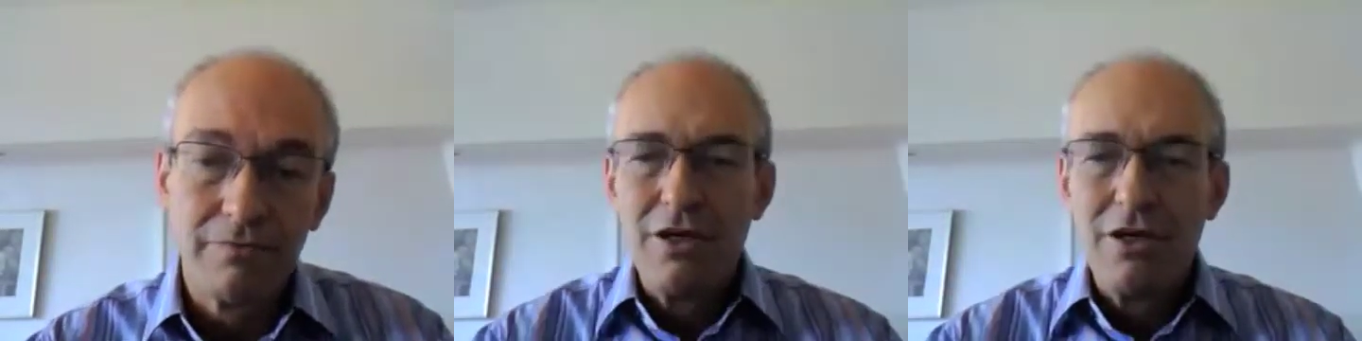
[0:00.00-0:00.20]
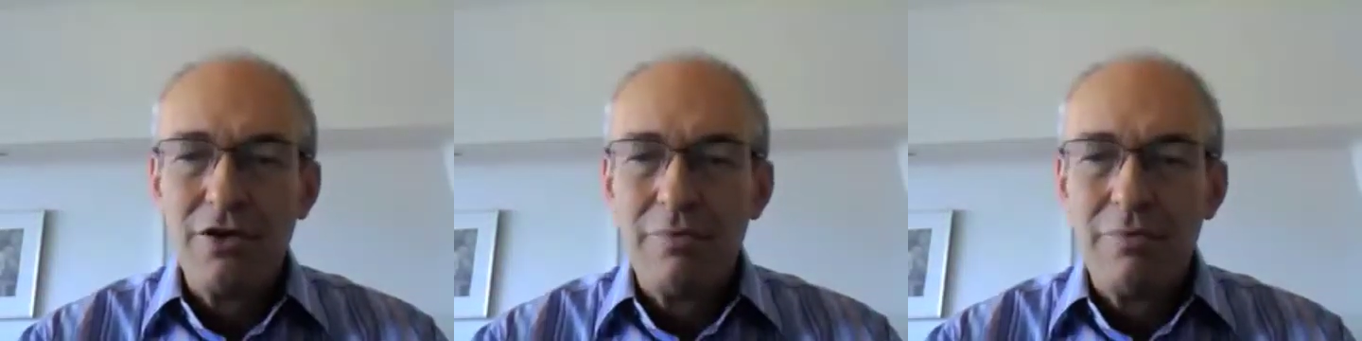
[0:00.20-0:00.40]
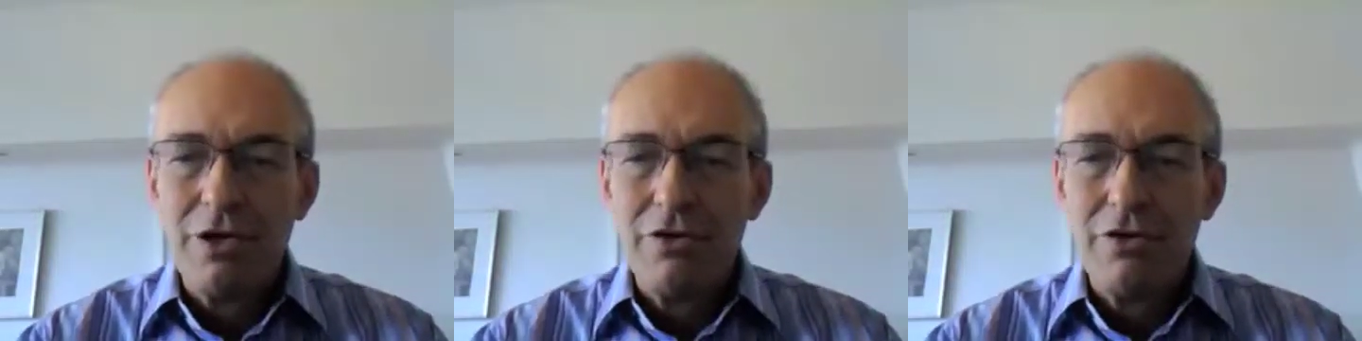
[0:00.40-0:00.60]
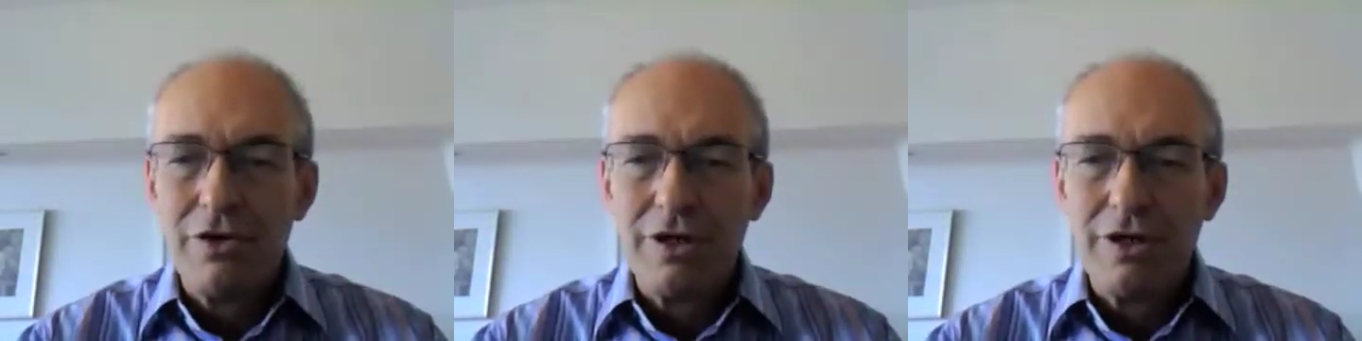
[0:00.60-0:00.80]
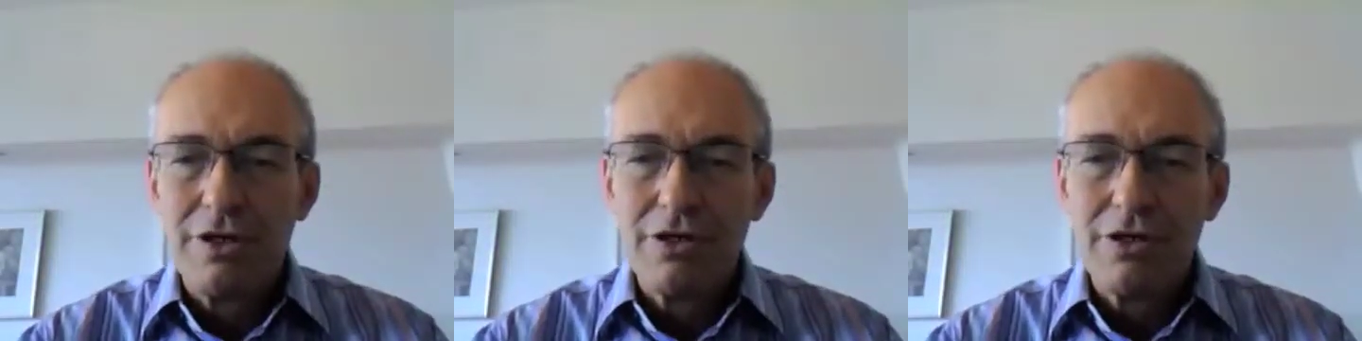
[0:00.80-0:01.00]
The European
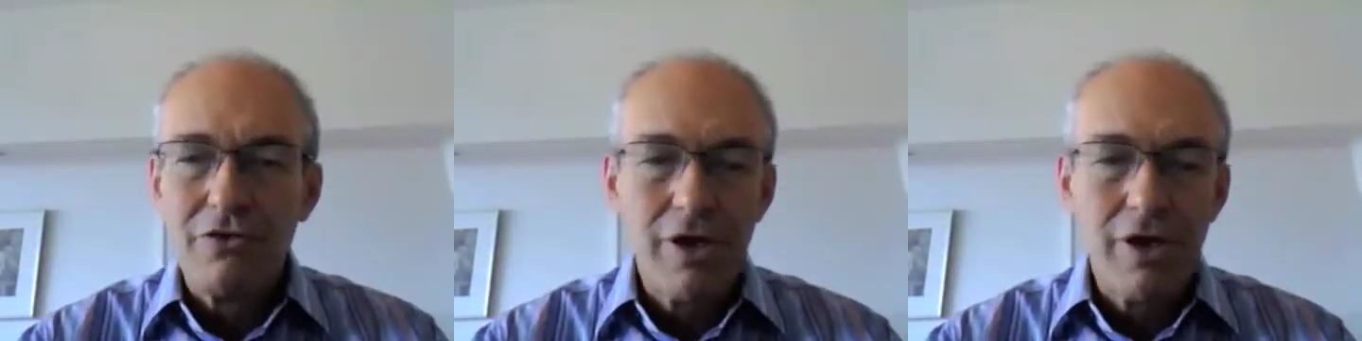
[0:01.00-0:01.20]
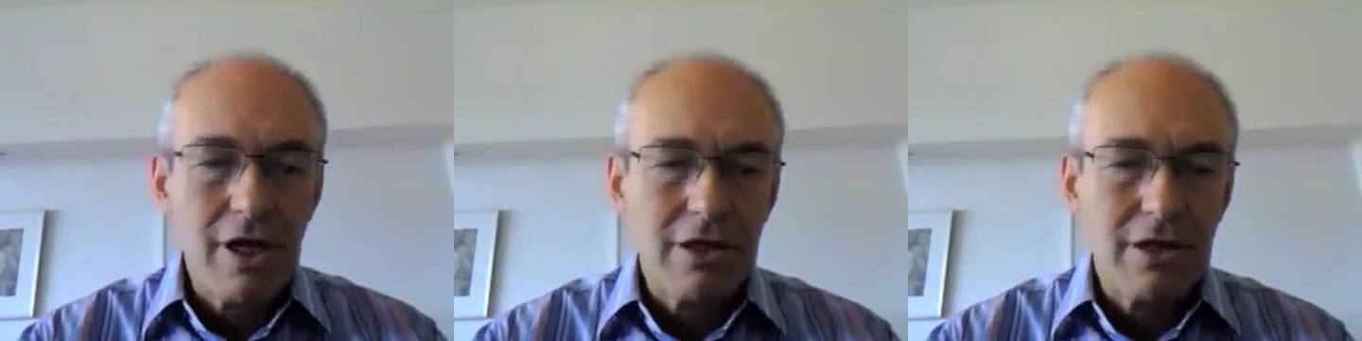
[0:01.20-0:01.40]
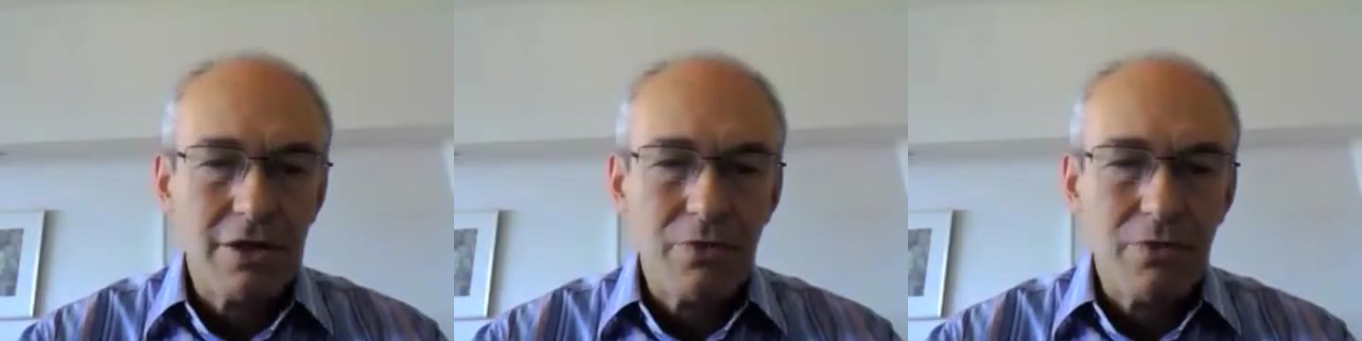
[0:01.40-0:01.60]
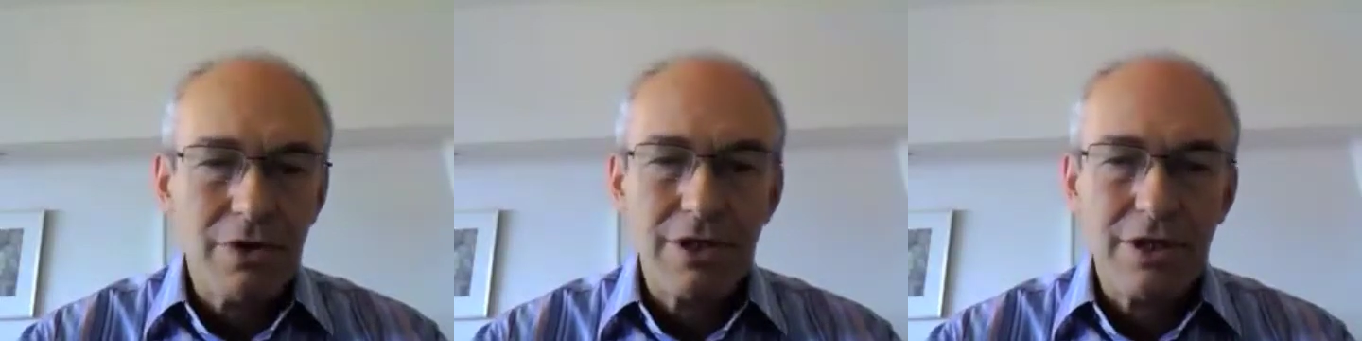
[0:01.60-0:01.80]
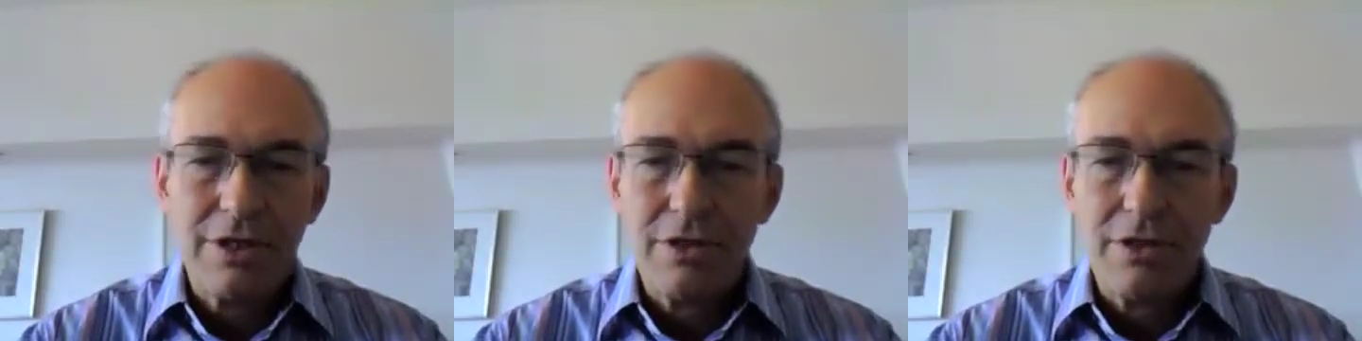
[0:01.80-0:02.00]
Union has created what